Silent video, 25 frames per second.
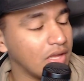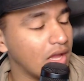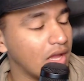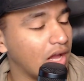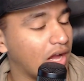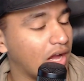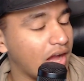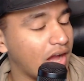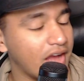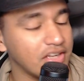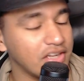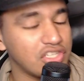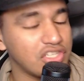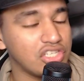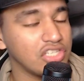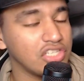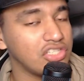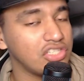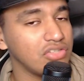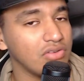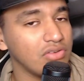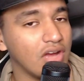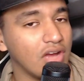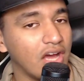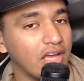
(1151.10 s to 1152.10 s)
I shit
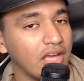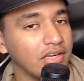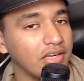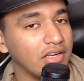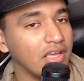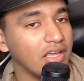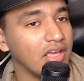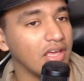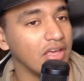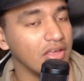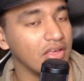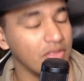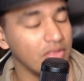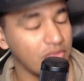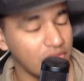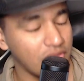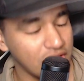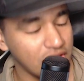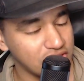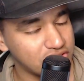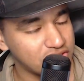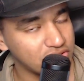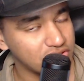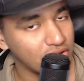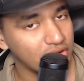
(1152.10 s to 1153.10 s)
you not. They
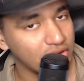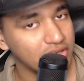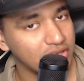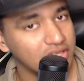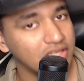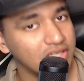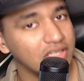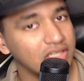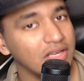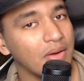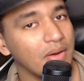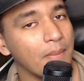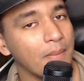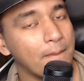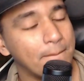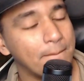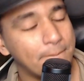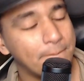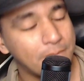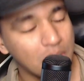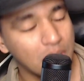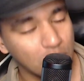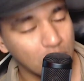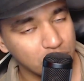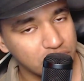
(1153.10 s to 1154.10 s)
started
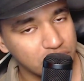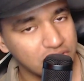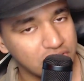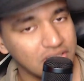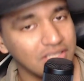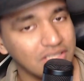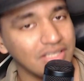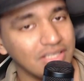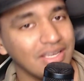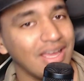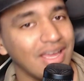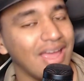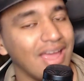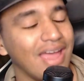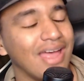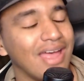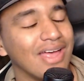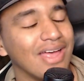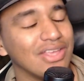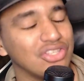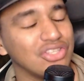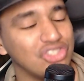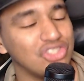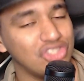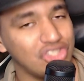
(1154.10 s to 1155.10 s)
posting
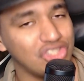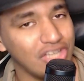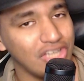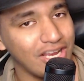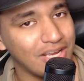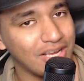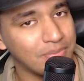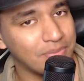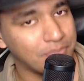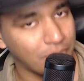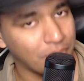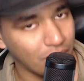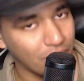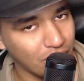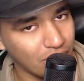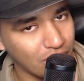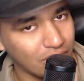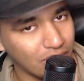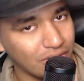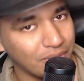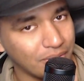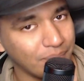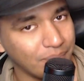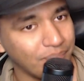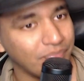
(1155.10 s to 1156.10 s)
as Jake
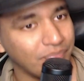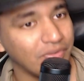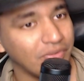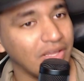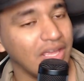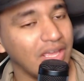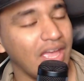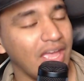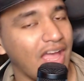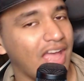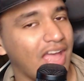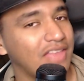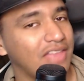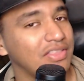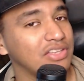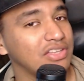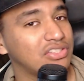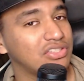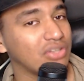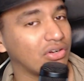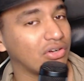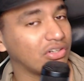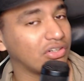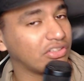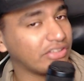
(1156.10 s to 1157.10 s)
Paul. And they
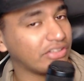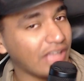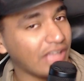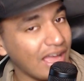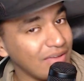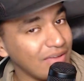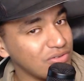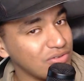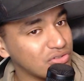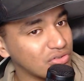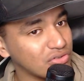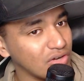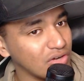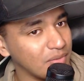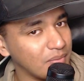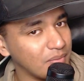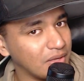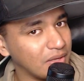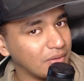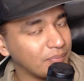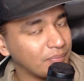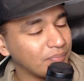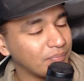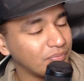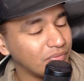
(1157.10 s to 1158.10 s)
started live
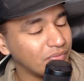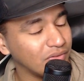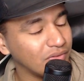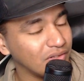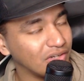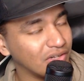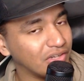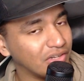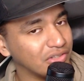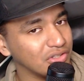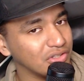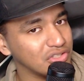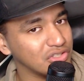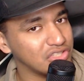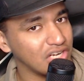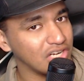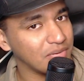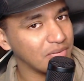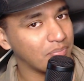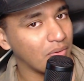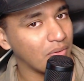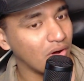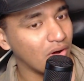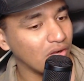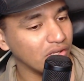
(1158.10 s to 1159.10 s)
streaming under
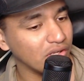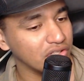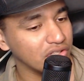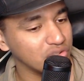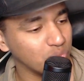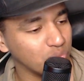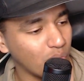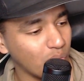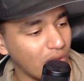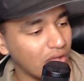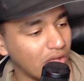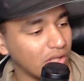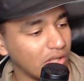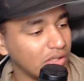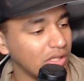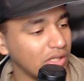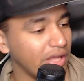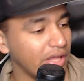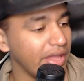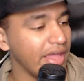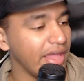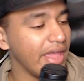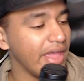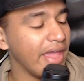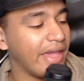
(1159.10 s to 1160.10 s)
Jake Paul as well.
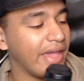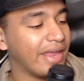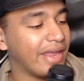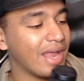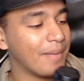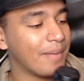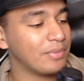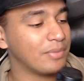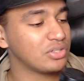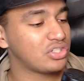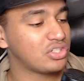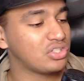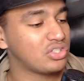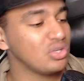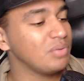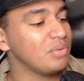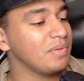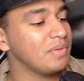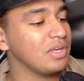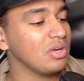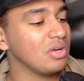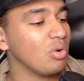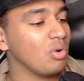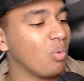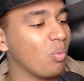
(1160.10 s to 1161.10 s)
And I'm
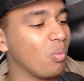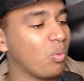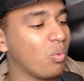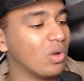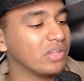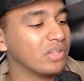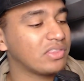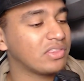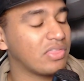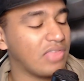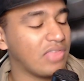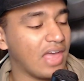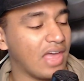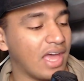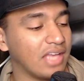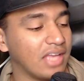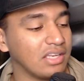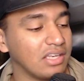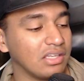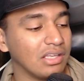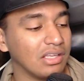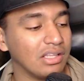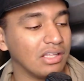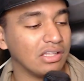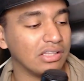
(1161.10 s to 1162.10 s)
assuming what that
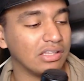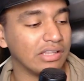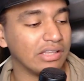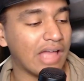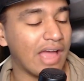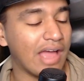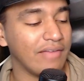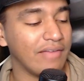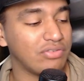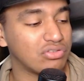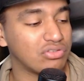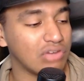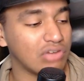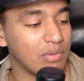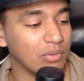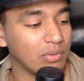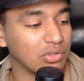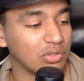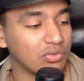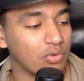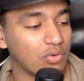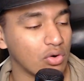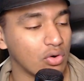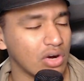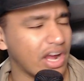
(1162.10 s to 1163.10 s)
live stream was
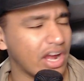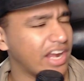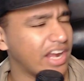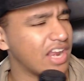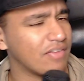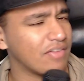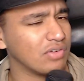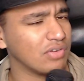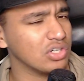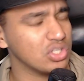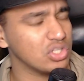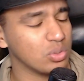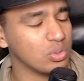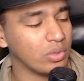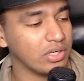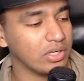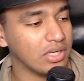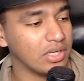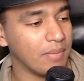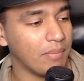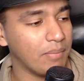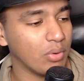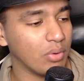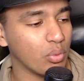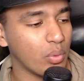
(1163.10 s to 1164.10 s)
for, I never joined
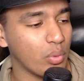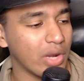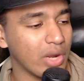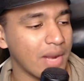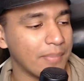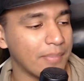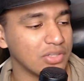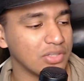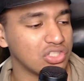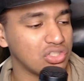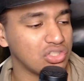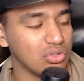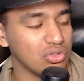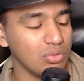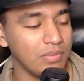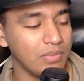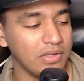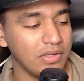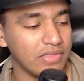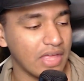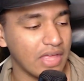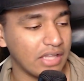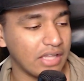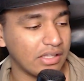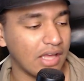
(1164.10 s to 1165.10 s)
it, but what I'm assuming
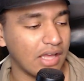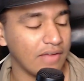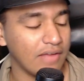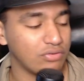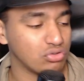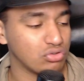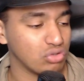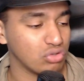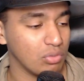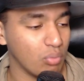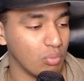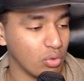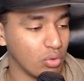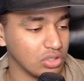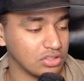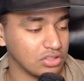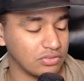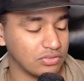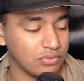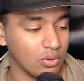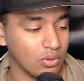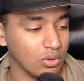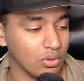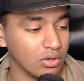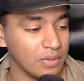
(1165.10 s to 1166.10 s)
that live stream was
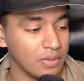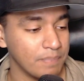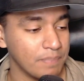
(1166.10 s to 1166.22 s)
for